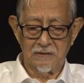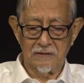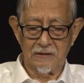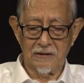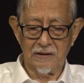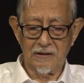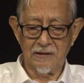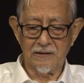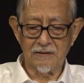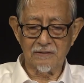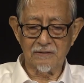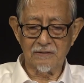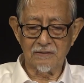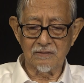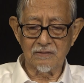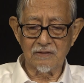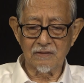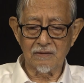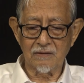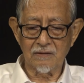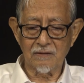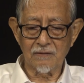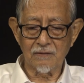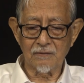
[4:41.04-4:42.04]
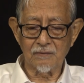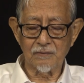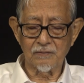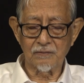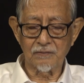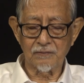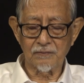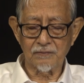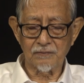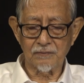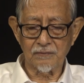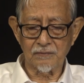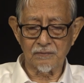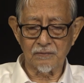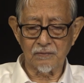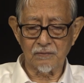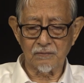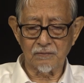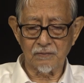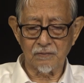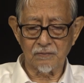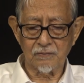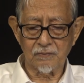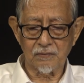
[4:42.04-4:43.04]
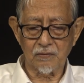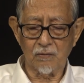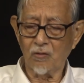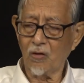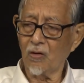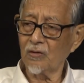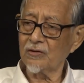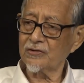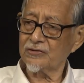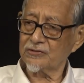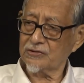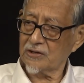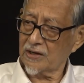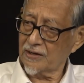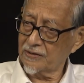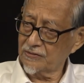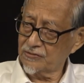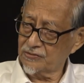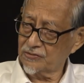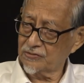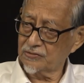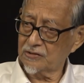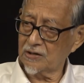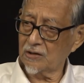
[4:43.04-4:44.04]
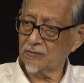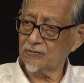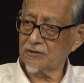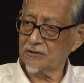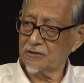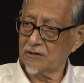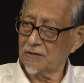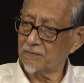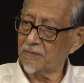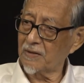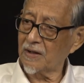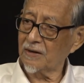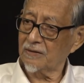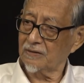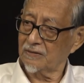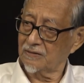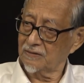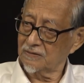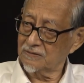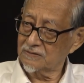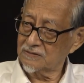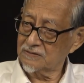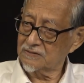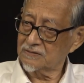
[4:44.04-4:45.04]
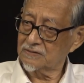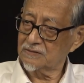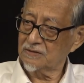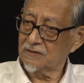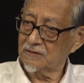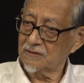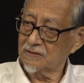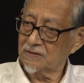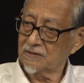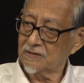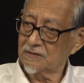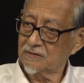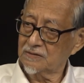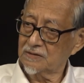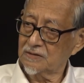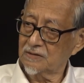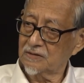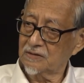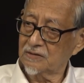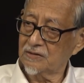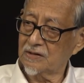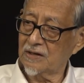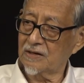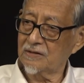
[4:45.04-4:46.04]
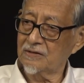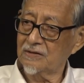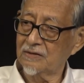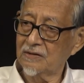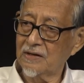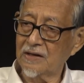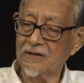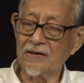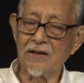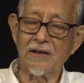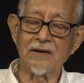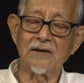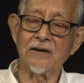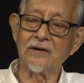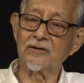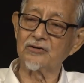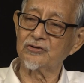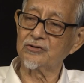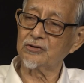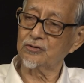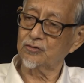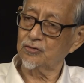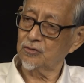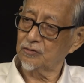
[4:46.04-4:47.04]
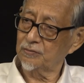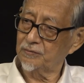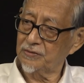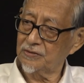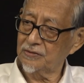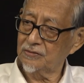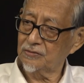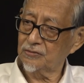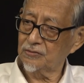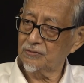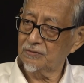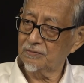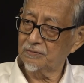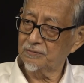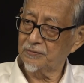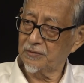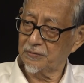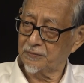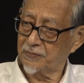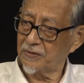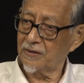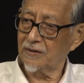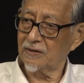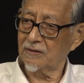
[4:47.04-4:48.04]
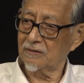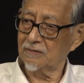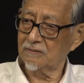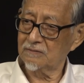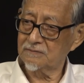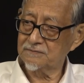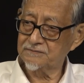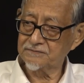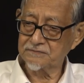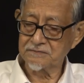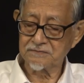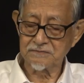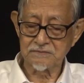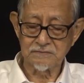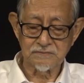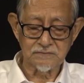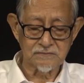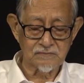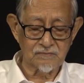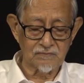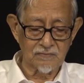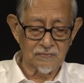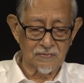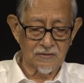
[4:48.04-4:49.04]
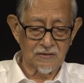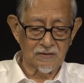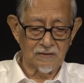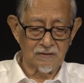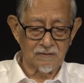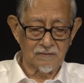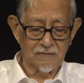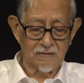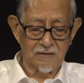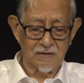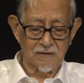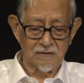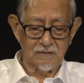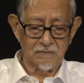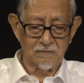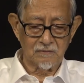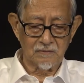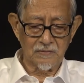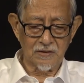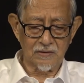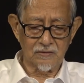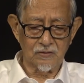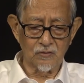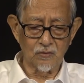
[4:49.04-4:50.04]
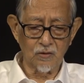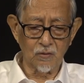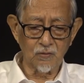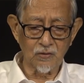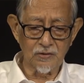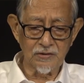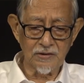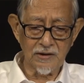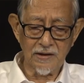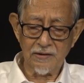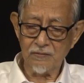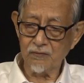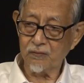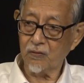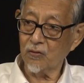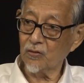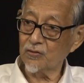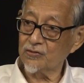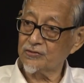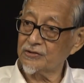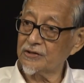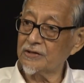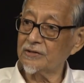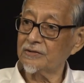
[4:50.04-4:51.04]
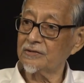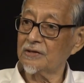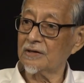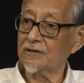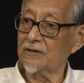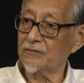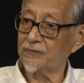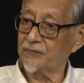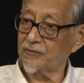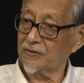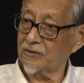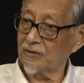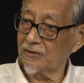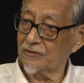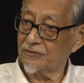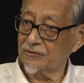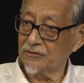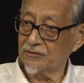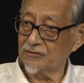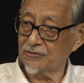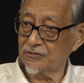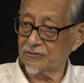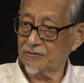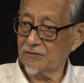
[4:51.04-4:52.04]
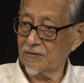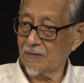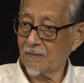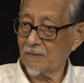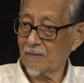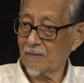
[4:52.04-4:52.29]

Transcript: And uh, from all sides, there was a demand that an NRC should be prepared. Yeah. But nobody had foreseen the difficulties